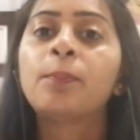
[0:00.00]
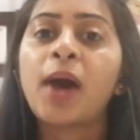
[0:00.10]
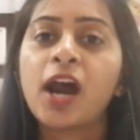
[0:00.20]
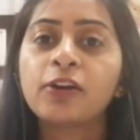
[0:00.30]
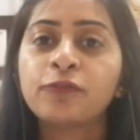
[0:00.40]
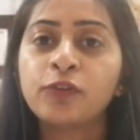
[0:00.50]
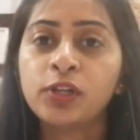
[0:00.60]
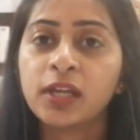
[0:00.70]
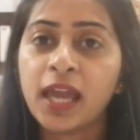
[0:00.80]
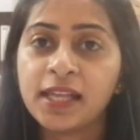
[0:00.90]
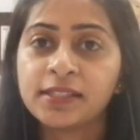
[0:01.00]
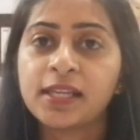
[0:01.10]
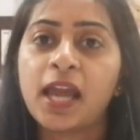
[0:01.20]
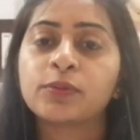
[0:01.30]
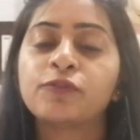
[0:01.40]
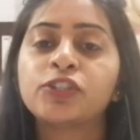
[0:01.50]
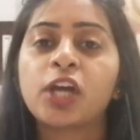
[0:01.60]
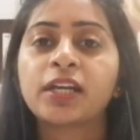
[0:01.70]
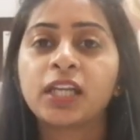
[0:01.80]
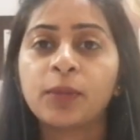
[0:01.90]
powerful enzymes which
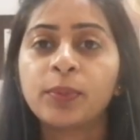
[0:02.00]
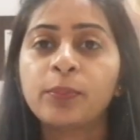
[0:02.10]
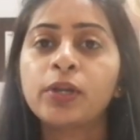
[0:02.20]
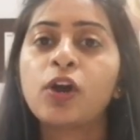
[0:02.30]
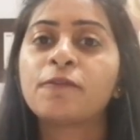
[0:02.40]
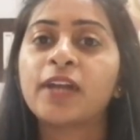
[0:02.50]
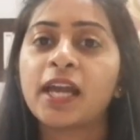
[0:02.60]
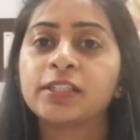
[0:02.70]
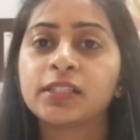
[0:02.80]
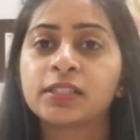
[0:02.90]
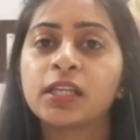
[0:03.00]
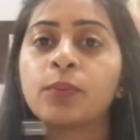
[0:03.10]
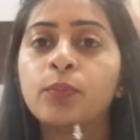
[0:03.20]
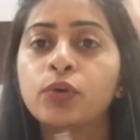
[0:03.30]
are capable of digesting